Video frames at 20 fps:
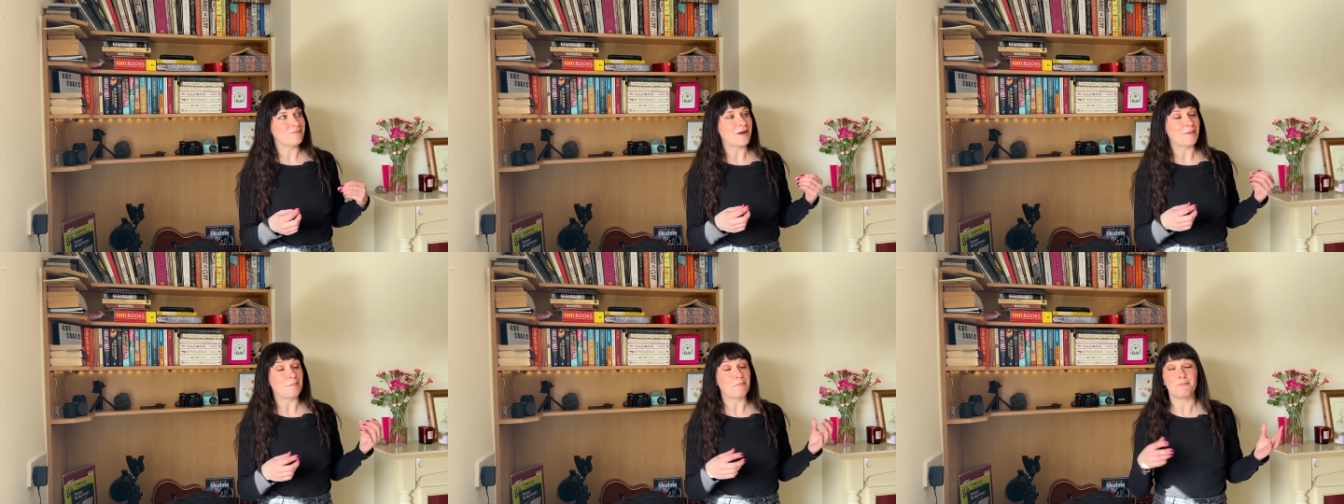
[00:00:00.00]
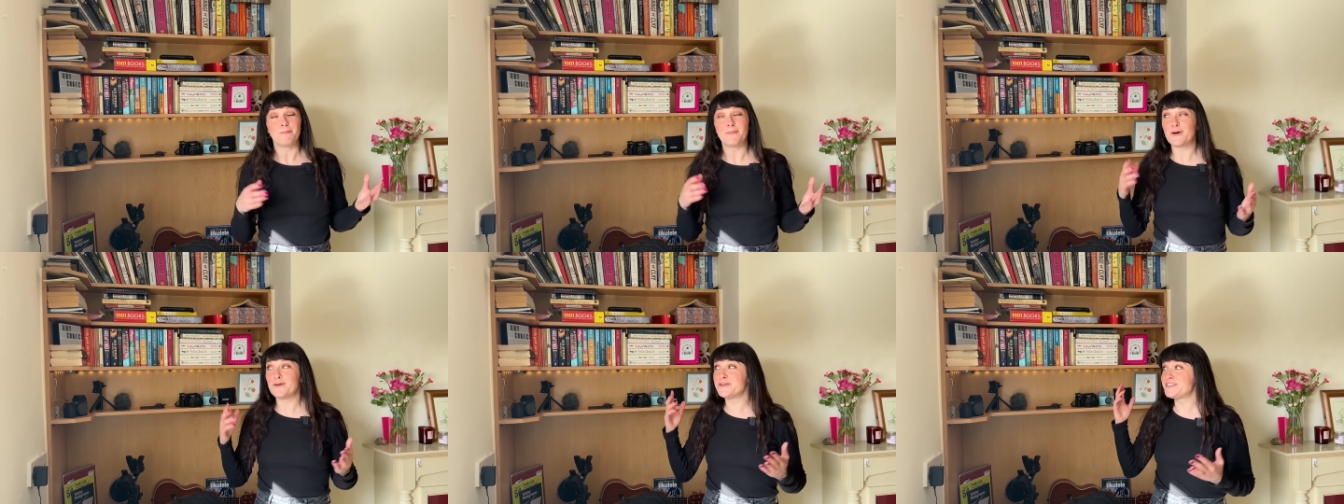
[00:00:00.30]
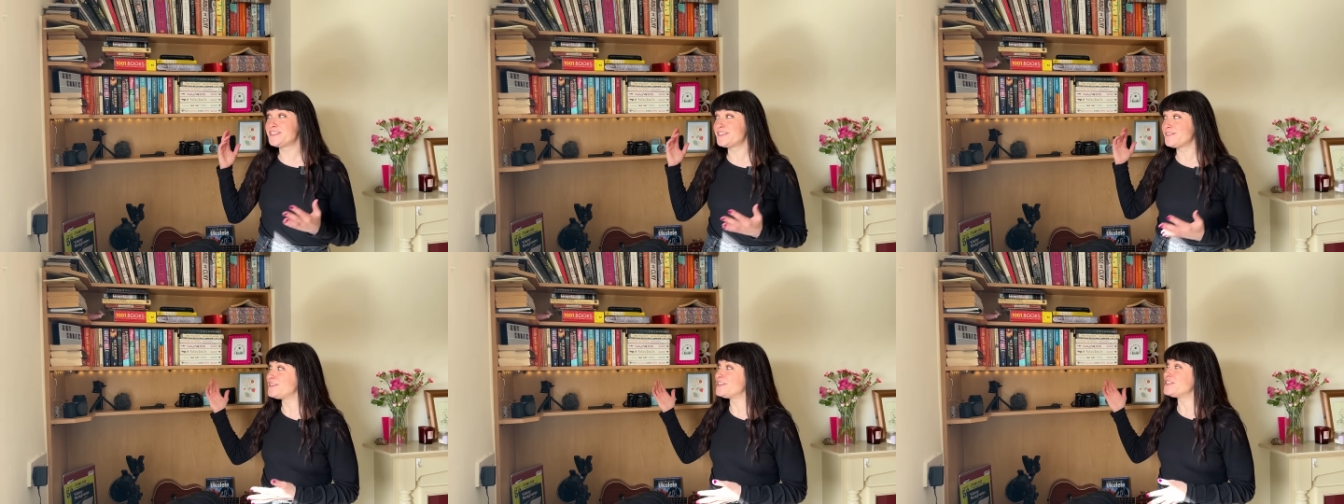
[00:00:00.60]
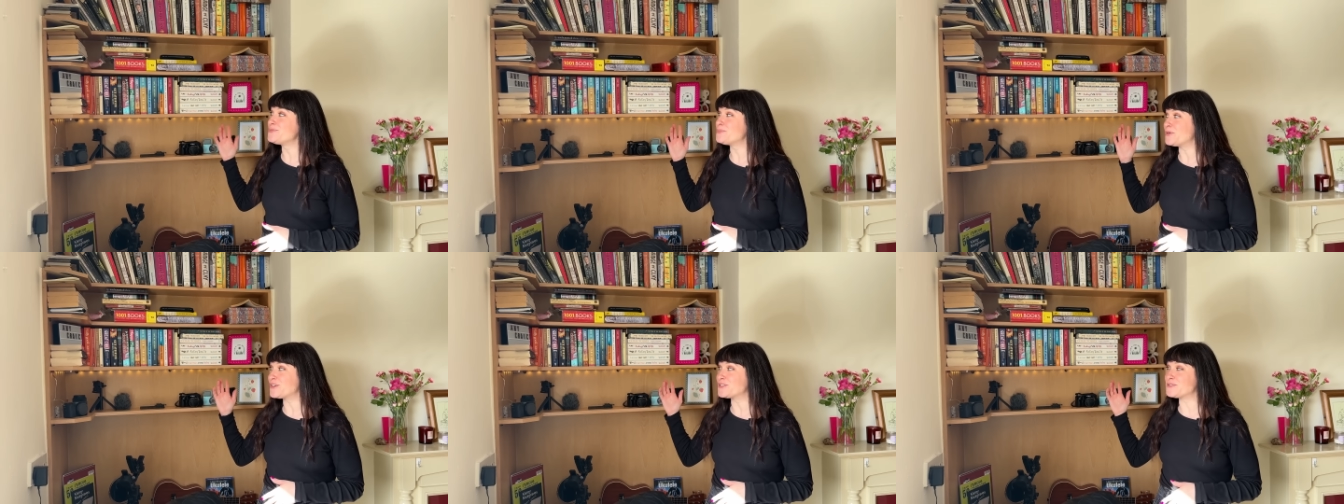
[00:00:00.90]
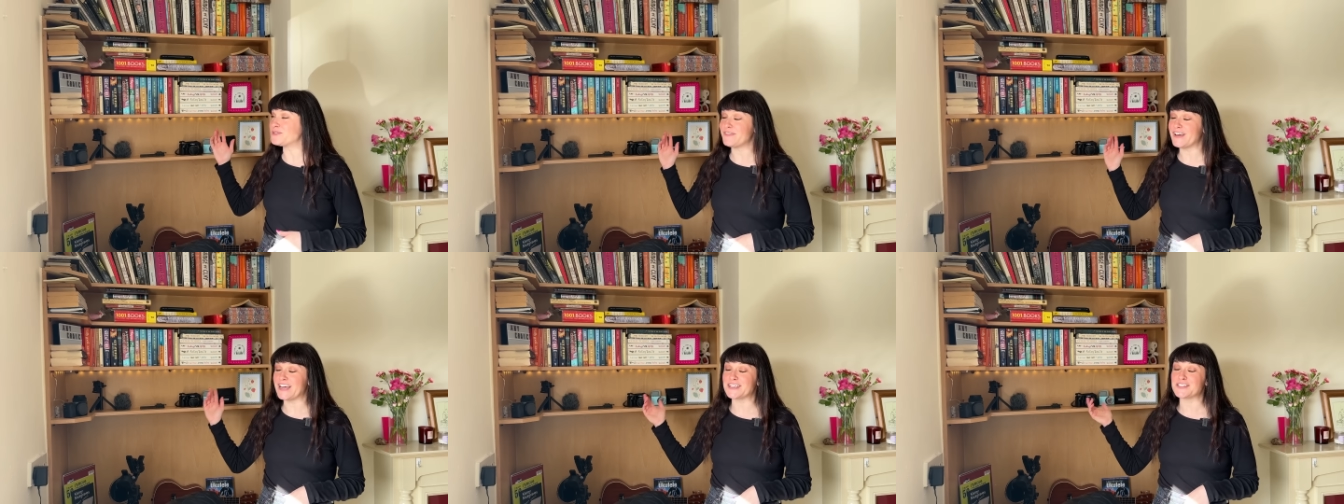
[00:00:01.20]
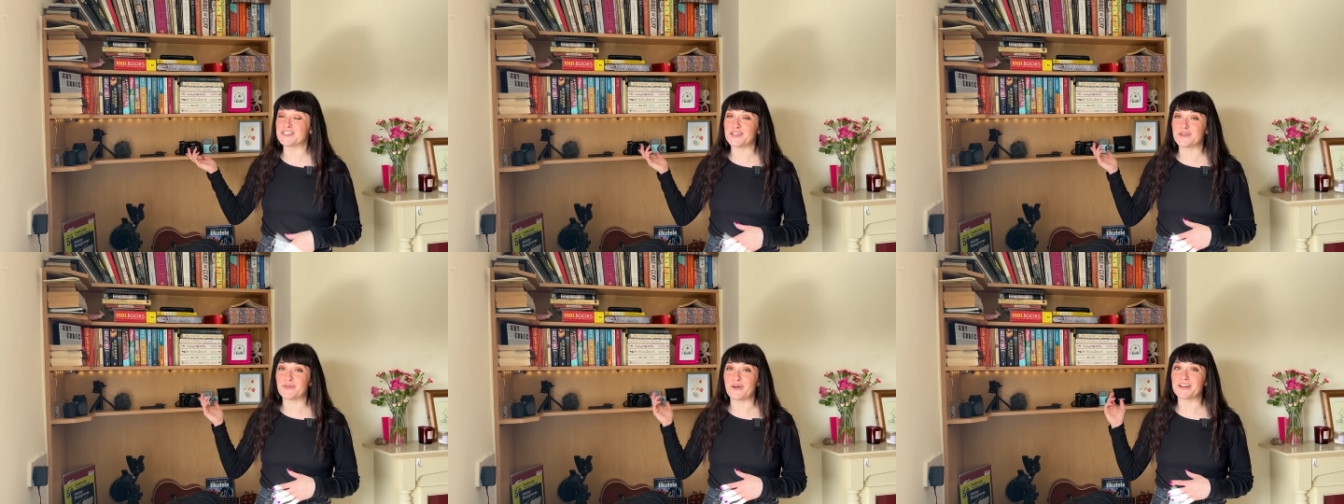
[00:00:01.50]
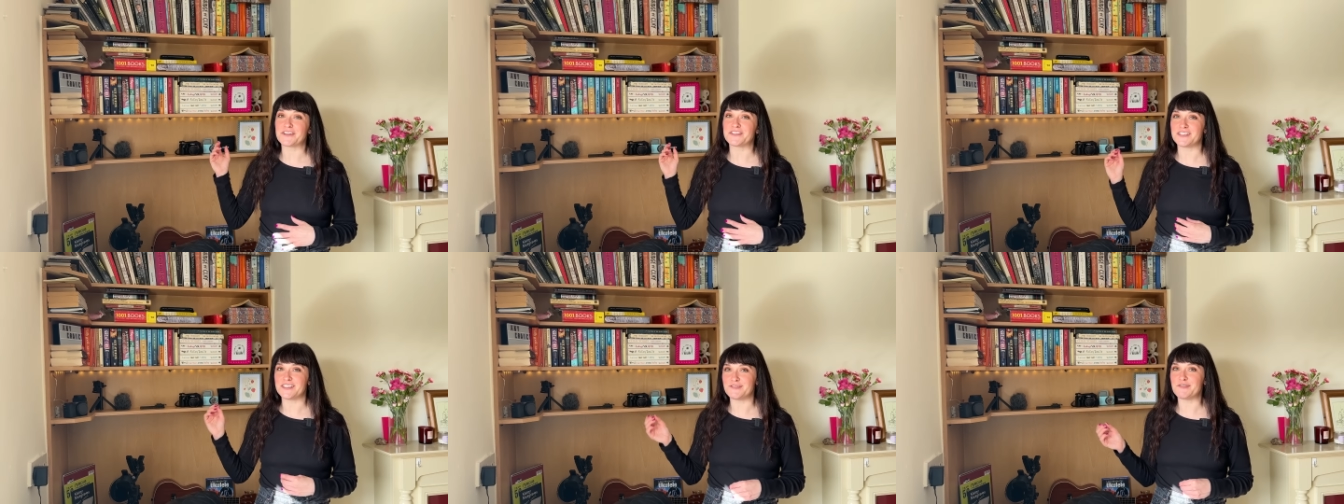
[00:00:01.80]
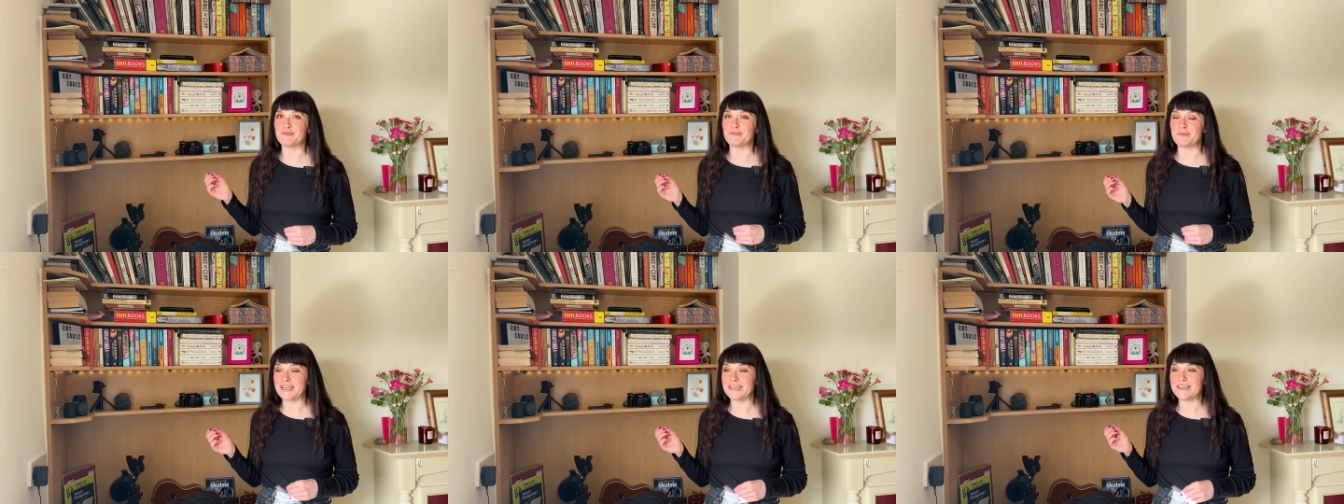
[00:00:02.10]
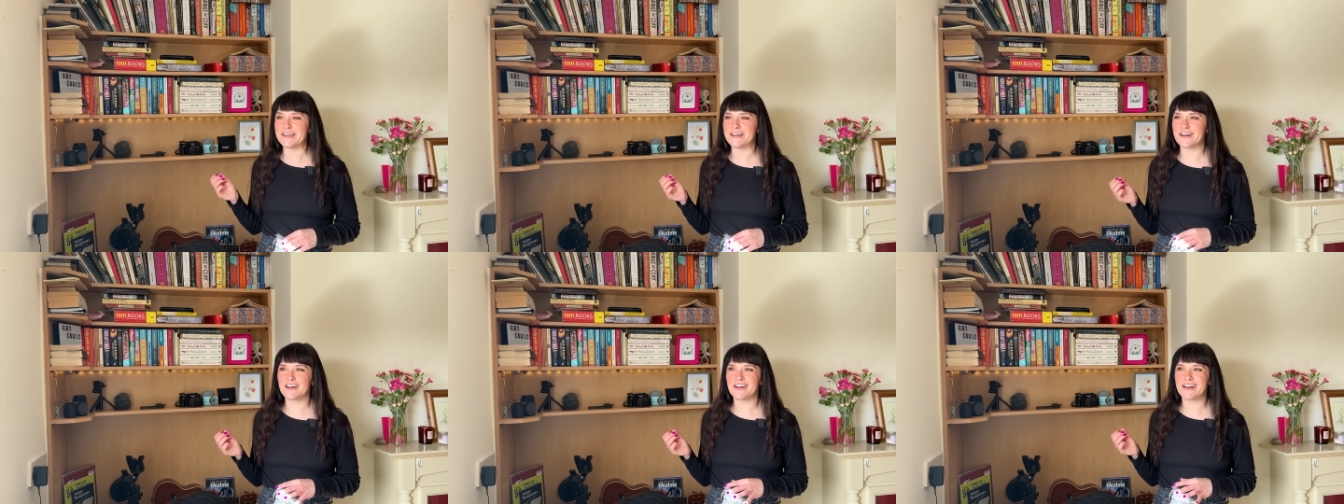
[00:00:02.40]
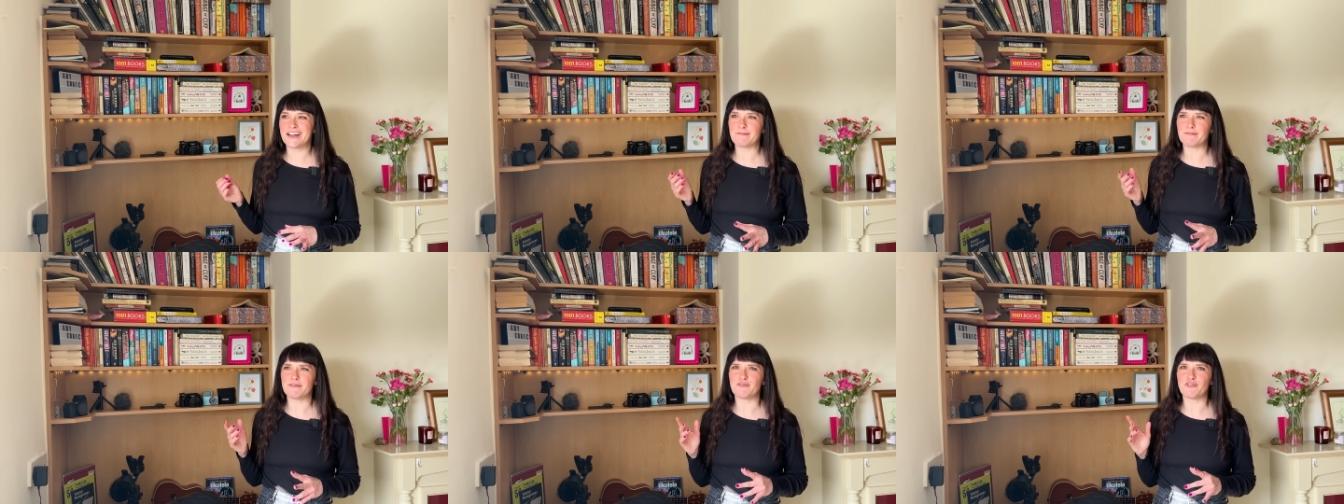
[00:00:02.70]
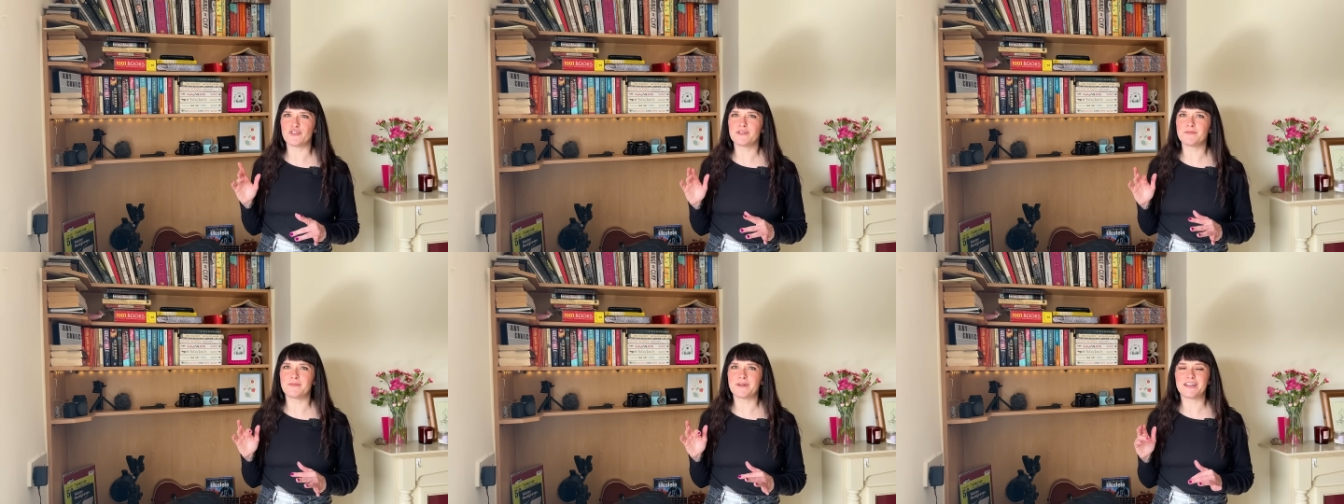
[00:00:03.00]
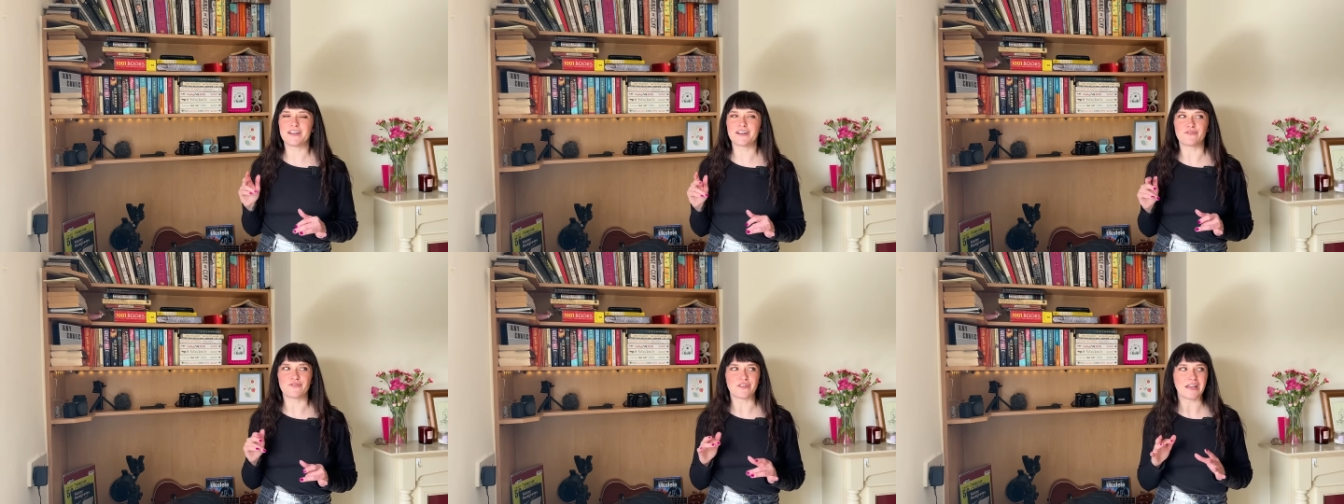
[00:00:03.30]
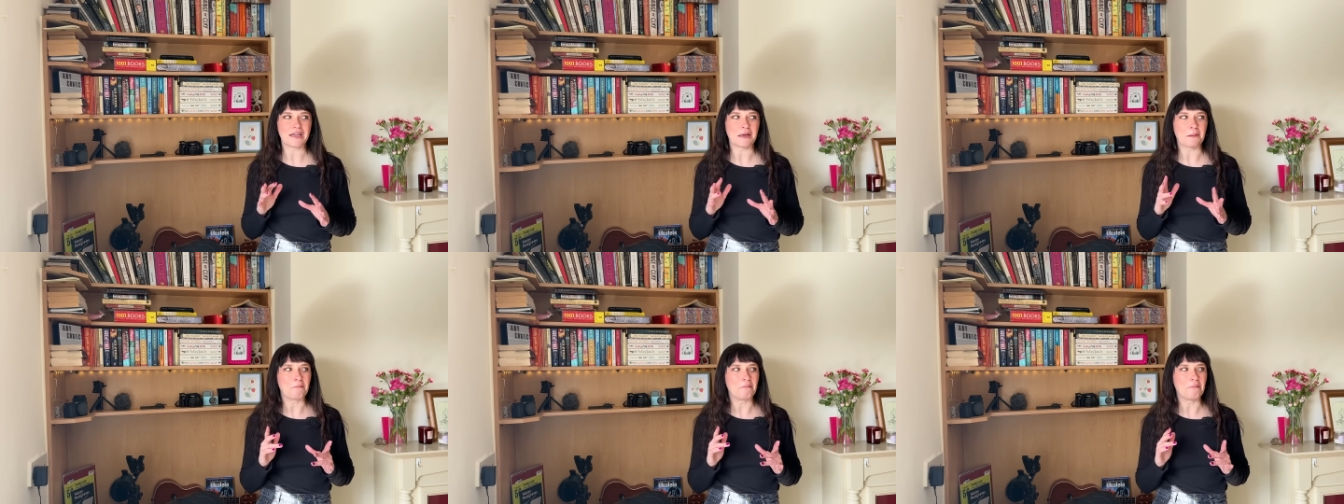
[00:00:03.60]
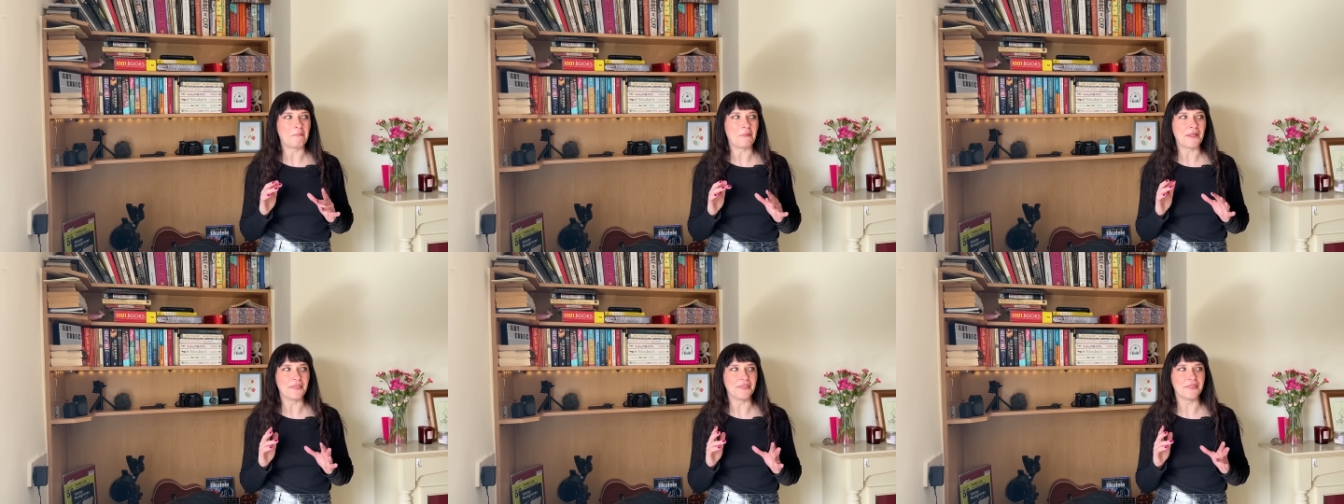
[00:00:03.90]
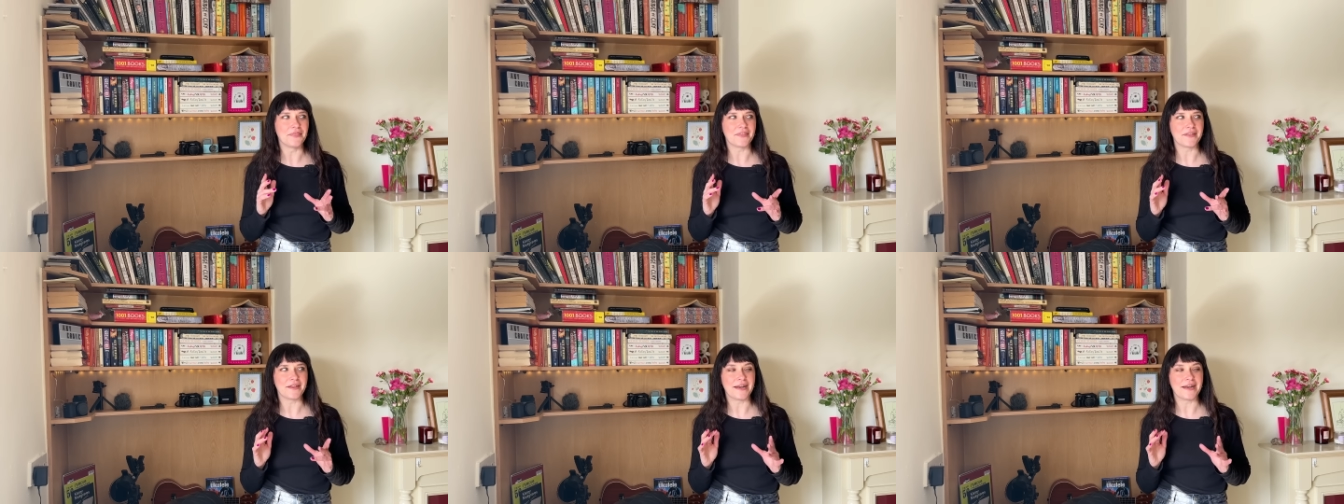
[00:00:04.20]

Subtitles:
but most of these books we've actually acquired since we've been here, and we've only been here for like a month